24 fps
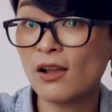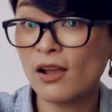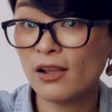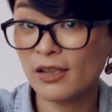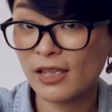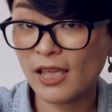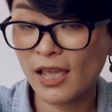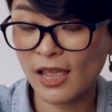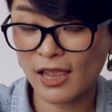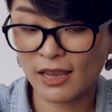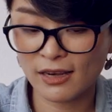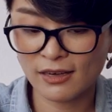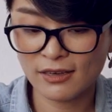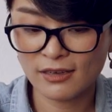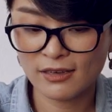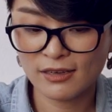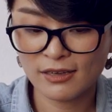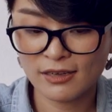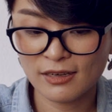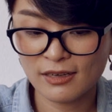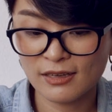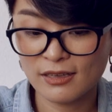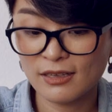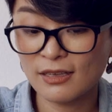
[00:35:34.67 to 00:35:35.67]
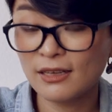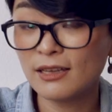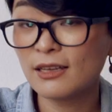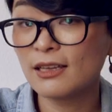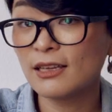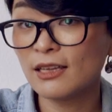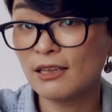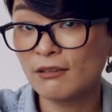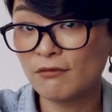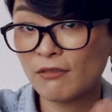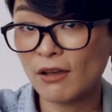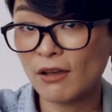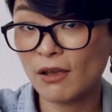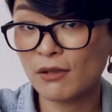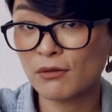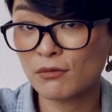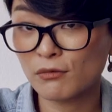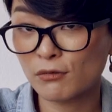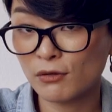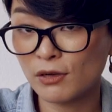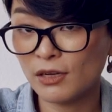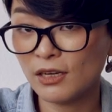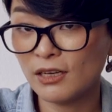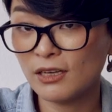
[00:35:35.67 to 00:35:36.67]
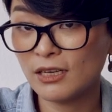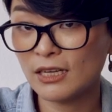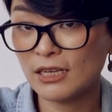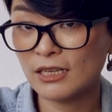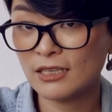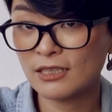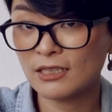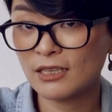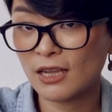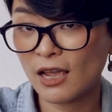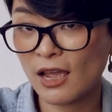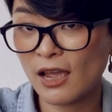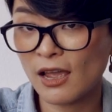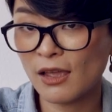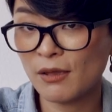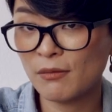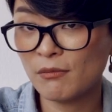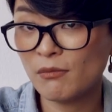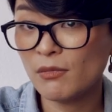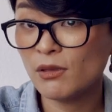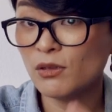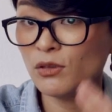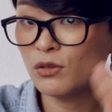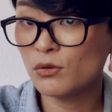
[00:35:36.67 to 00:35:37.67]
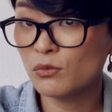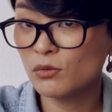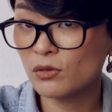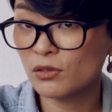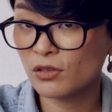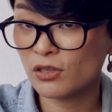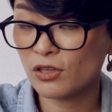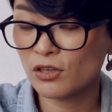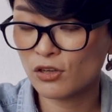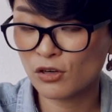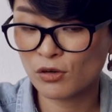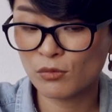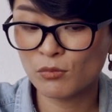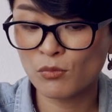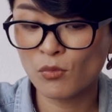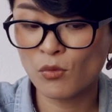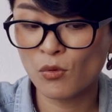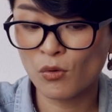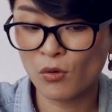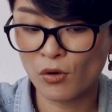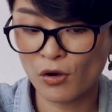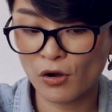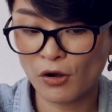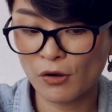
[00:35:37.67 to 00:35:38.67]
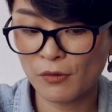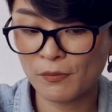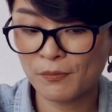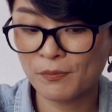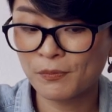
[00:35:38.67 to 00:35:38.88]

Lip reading: Again, if I read in time, you will hear more.